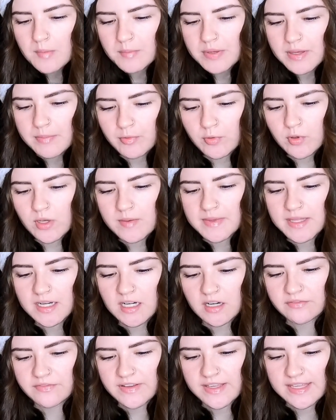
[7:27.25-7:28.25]
People We Meet
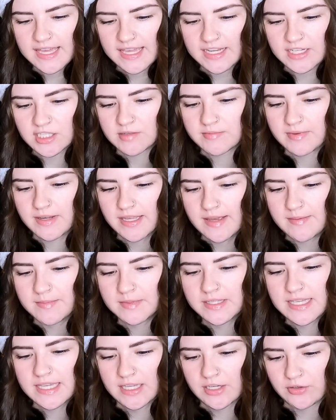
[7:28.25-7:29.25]
on Vacation by
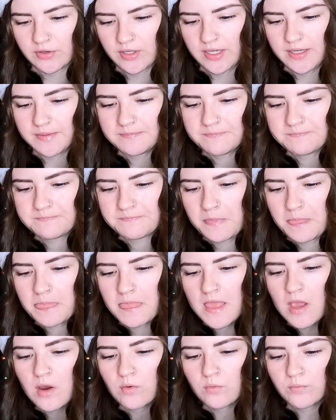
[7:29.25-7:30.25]
Emily Henry.
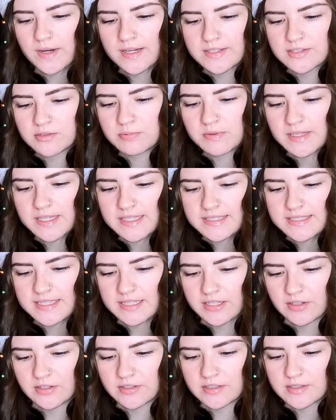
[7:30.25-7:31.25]
Razorblade
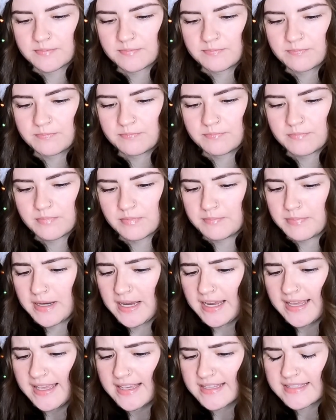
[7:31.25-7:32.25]
Tears
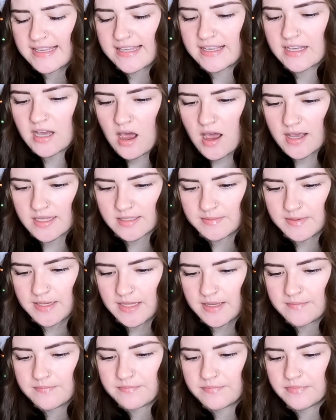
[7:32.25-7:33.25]
by S.A.
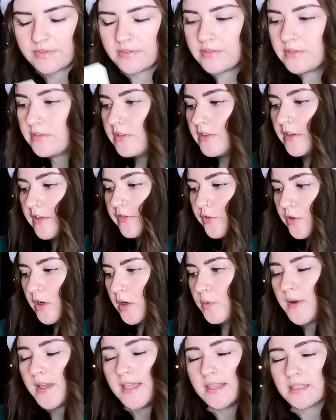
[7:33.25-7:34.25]
Cosby. The
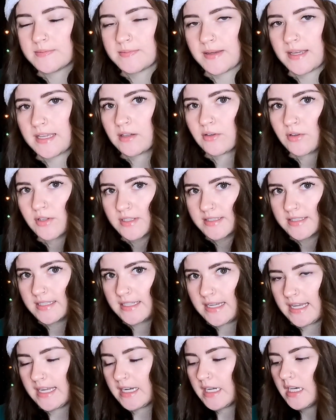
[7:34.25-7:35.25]
Four Winds by
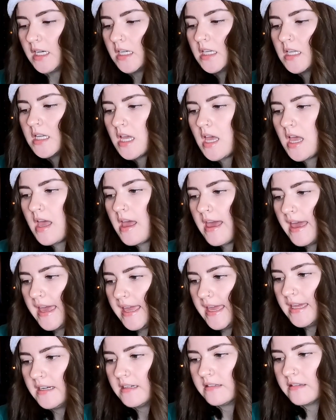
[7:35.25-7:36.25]
Kristen Hanna.
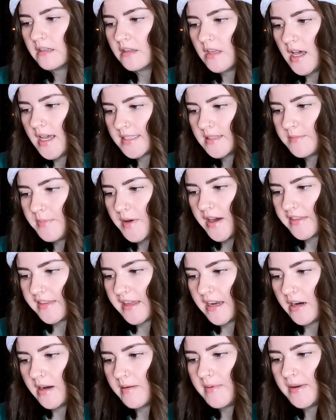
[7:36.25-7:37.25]
And The Lost
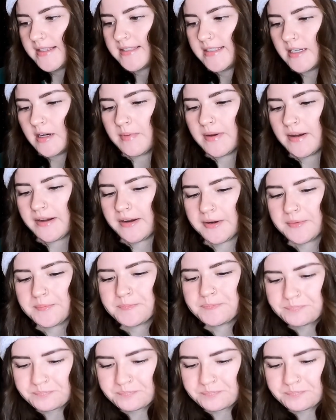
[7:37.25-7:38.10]
Apothecary by Sarah Penner.